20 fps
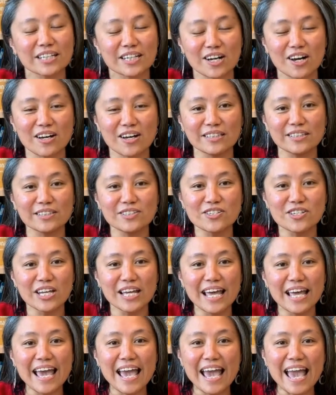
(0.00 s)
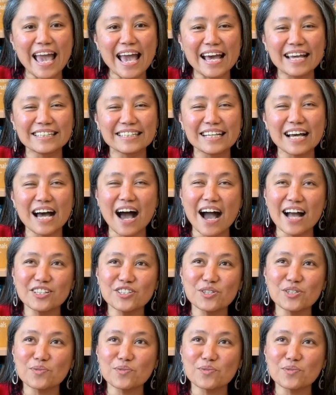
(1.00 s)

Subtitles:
to college, and I